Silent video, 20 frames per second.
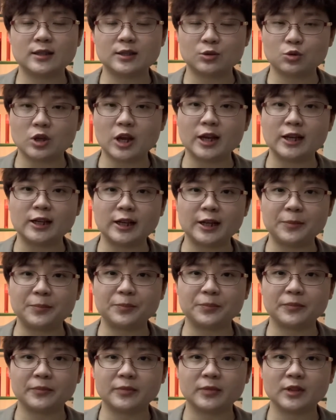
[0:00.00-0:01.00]
shiny.
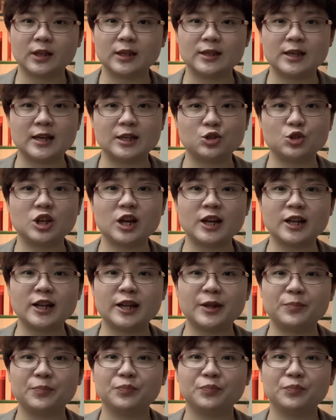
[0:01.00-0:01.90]
Yes, yeah, shiny